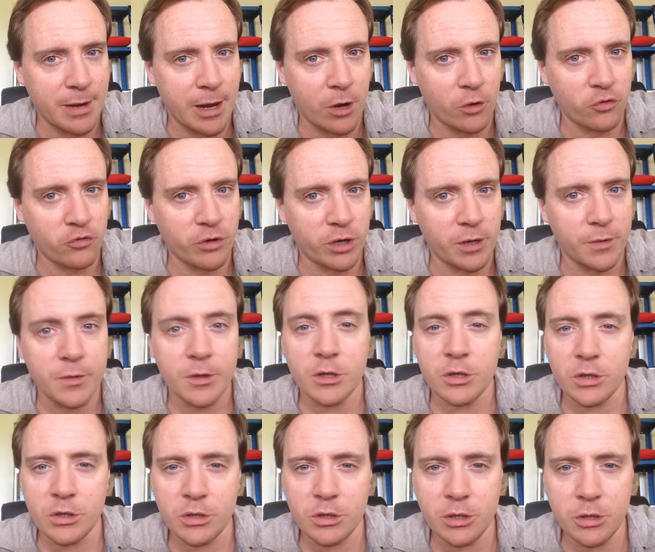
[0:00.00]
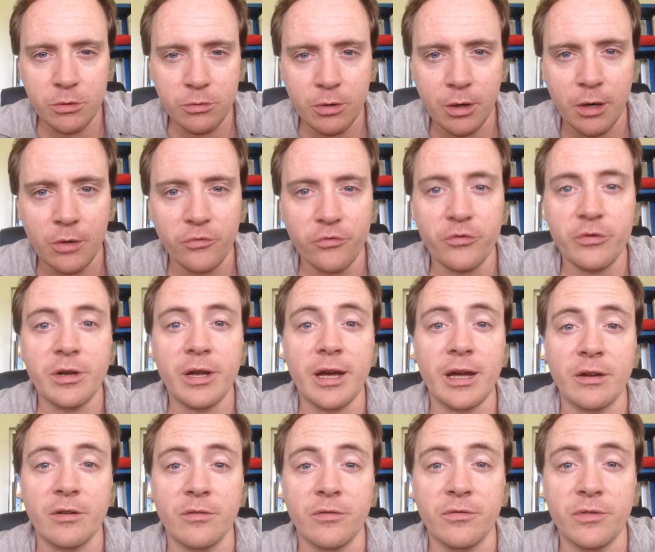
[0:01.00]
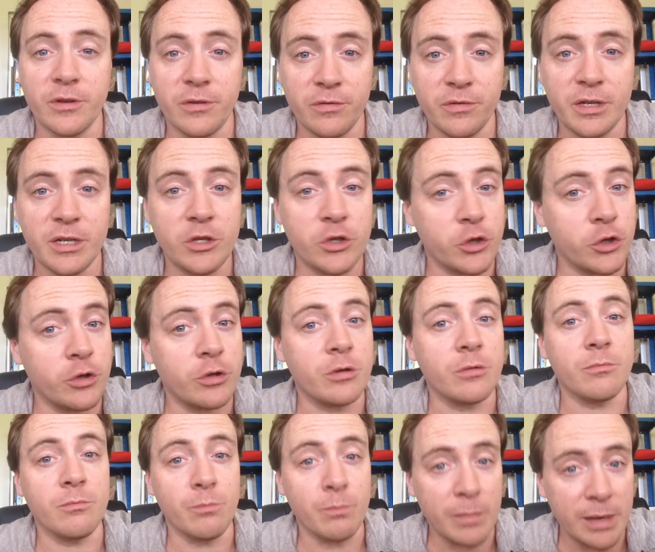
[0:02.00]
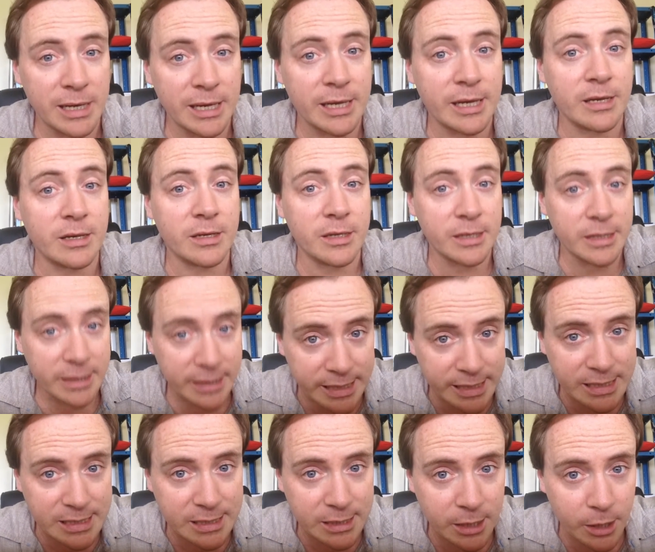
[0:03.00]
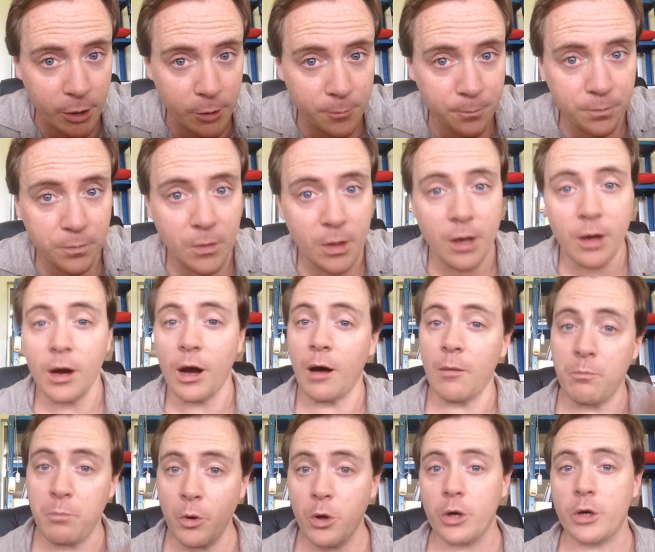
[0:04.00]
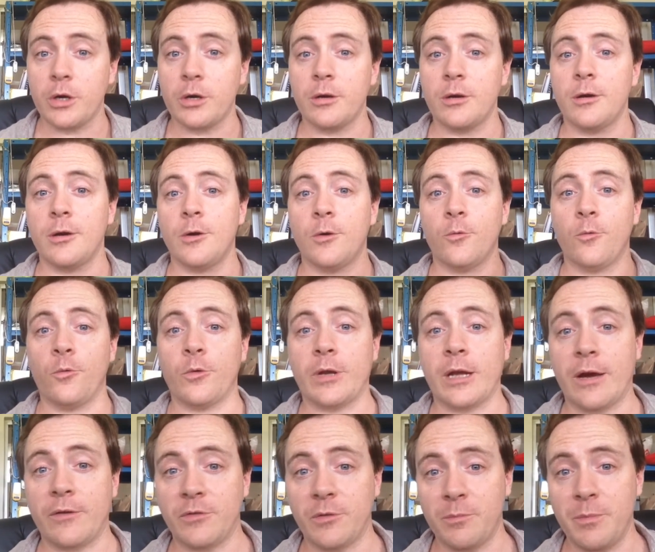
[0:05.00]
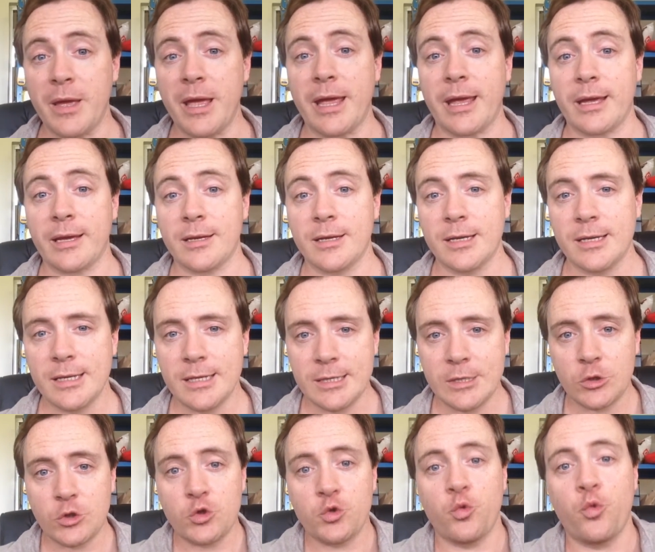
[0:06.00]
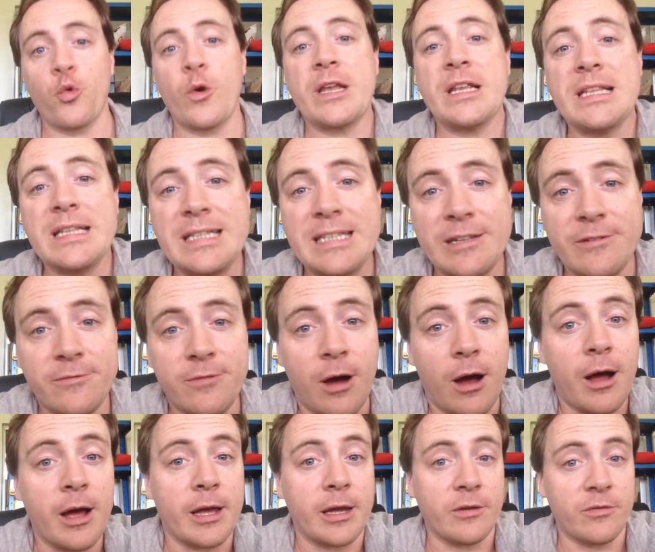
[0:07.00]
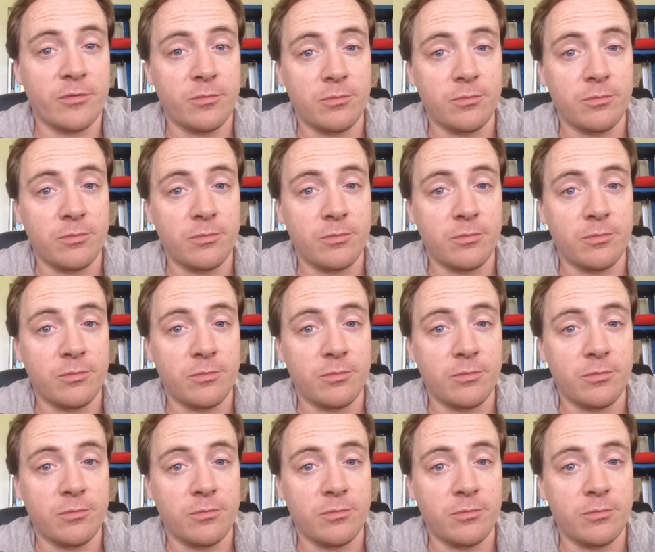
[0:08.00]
boundary 252 million years ago. Our book would have to be 25